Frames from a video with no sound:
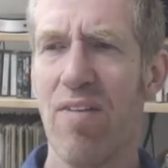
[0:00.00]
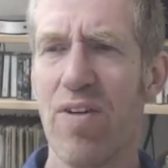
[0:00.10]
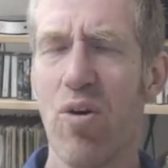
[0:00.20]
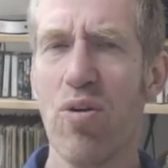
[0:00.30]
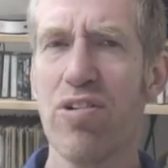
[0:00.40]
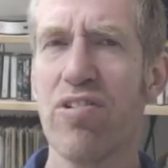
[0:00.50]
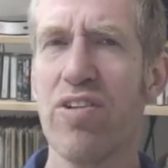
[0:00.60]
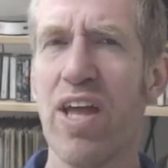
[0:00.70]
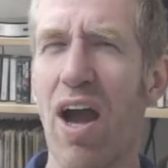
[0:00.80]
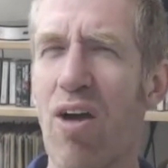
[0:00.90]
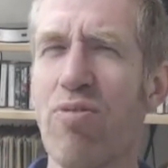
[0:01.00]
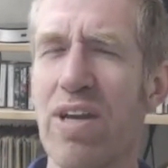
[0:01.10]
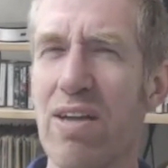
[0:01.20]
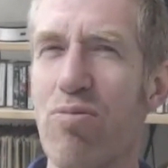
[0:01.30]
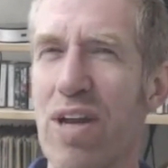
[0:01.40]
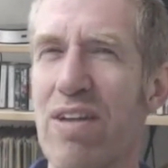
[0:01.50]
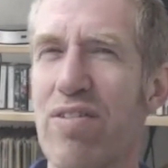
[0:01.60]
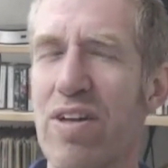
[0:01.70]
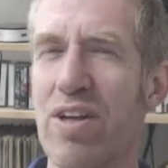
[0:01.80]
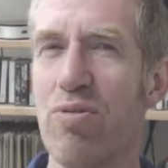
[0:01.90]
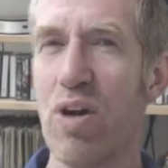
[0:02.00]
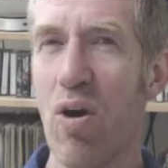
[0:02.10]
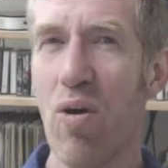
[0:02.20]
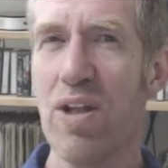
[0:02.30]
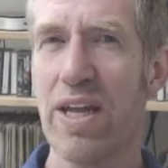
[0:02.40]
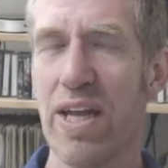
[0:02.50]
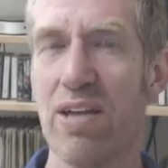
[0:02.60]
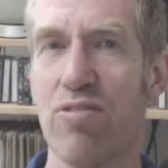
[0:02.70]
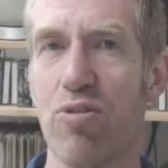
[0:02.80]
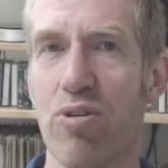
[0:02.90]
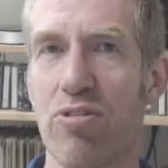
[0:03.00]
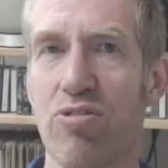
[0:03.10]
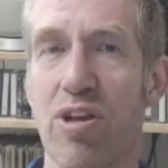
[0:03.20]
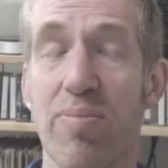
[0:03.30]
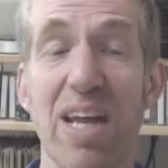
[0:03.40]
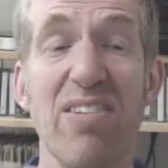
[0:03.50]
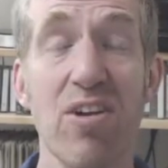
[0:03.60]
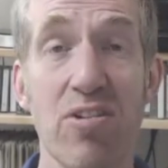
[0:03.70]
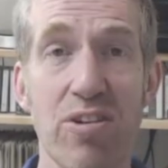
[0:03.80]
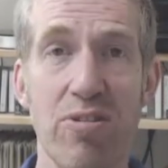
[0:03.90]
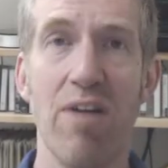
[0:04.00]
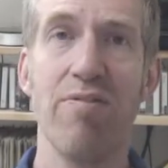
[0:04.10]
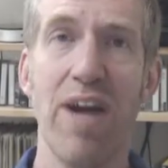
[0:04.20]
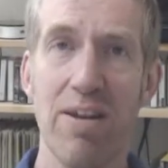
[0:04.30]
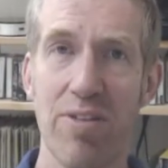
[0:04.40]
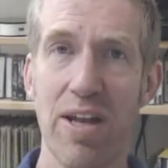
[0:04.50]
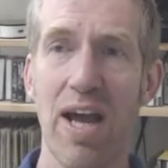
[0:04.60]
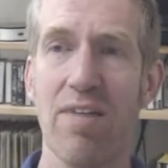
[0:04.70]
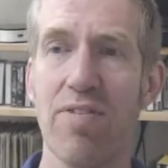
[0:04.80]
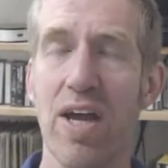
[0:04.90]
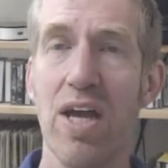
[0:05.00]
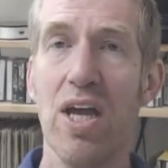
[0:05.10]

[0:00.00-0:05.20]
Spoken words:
of course, the only reason you call it extraordinary treatment is because you don't value their life.